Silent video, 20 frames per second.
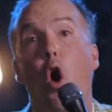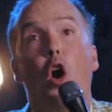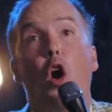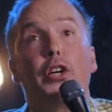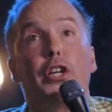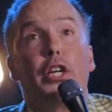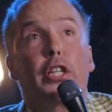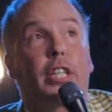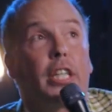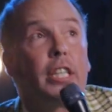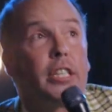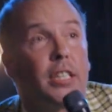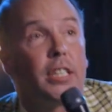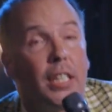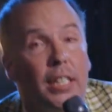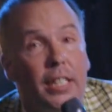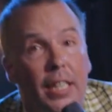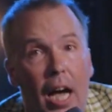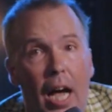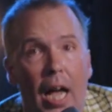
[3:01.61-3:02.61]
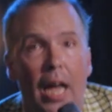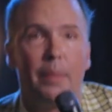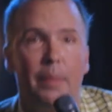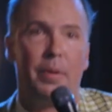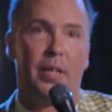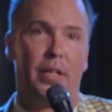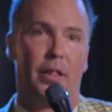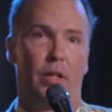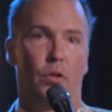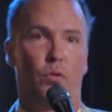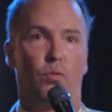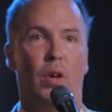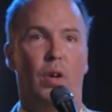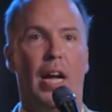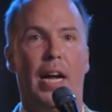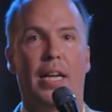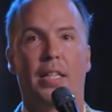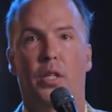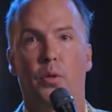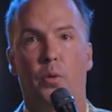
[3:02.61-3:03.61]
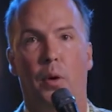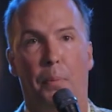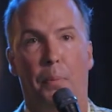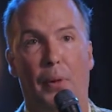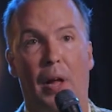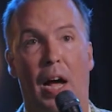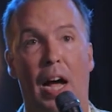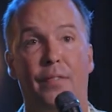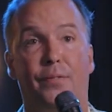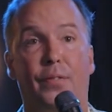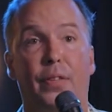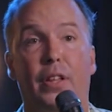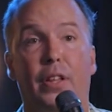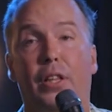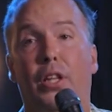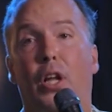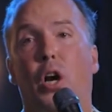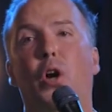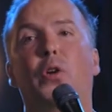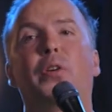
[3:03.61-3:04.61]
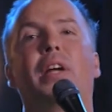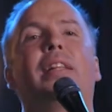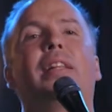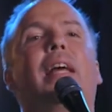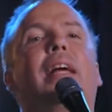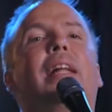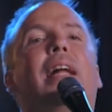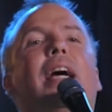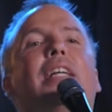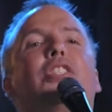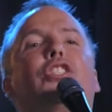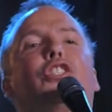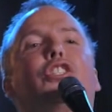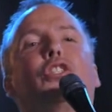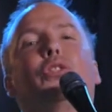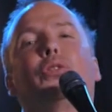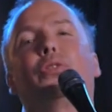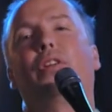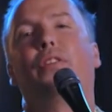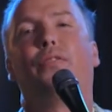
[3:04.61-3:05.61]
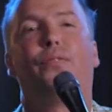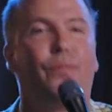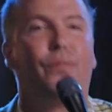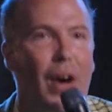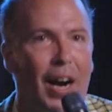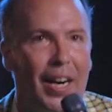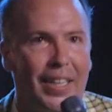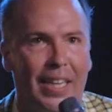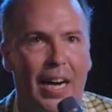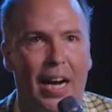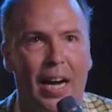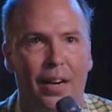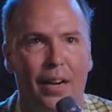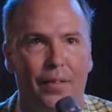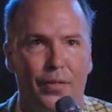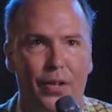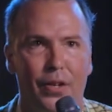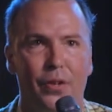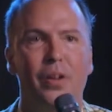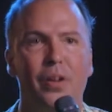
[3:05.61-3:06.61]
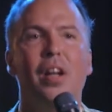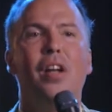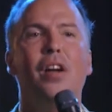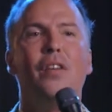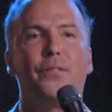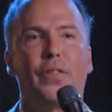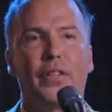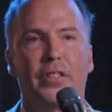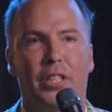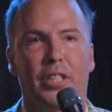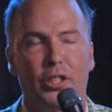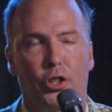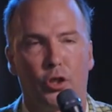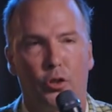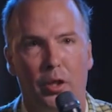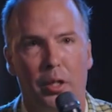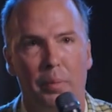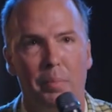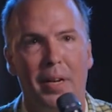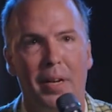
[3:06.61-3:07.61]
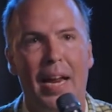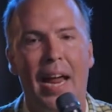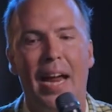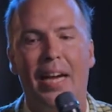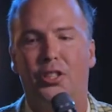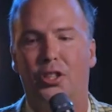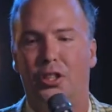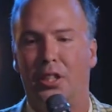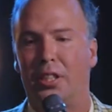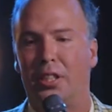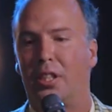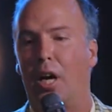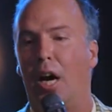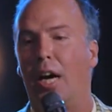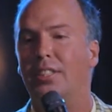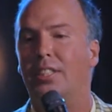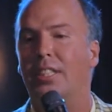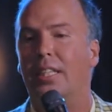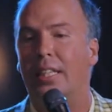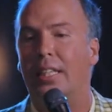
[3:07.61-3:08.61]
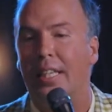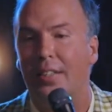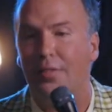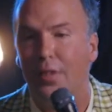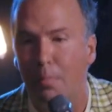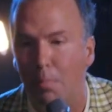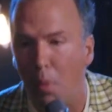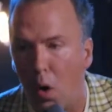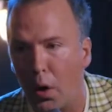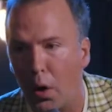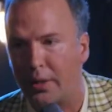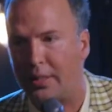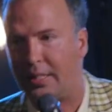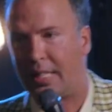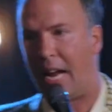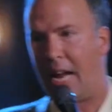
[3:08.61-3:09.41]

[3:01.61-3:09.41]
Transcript: Or you could deny me the right to apply for the loan, and then I sue the fuck out of you for discrimination, causing even more